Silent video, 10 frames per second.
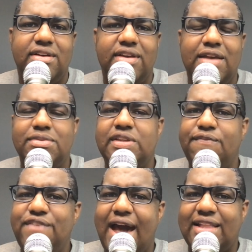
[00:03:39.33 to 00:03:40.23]
It was the
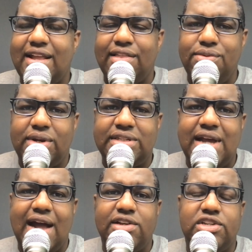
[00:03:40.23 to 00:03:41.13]
fact that Luka
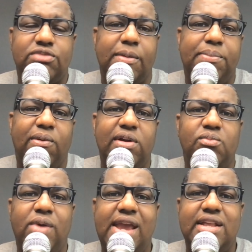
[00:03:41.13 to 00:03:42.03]
Doncic's
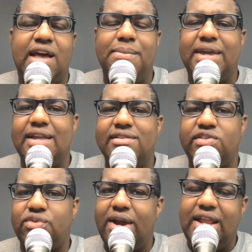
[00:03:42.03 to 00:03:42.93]
reported weight coming into
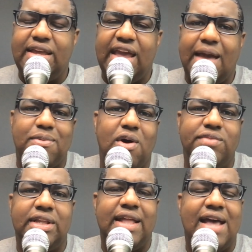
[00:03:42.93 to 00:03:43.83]
training camp over
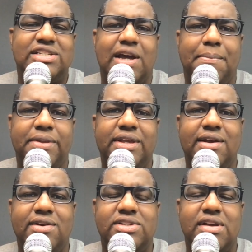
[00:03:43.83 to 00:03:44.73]
the last couple of
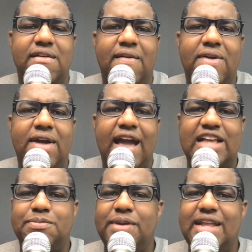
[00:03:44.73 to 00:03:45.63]
years
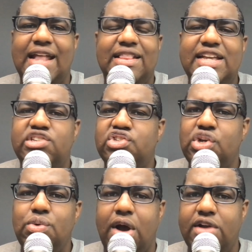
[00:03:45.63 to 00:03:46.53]
has been at least
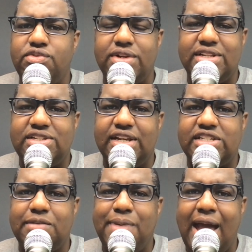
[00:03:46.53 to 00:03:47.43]

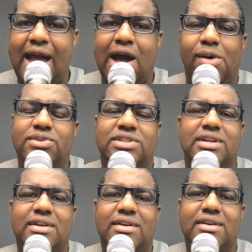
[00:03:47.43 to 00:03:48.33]
260 pounds.
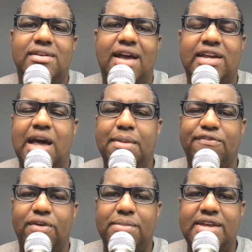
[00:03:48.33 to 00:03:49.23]
That coming
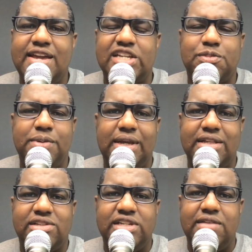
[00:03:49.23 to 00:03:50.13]
from
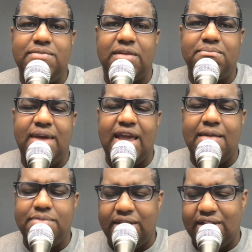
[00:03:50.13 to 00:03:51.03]
ESPN's Tim
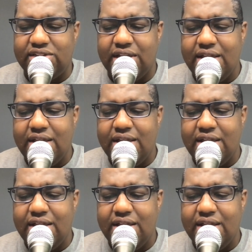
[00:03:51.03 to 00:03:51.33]
McMahon, because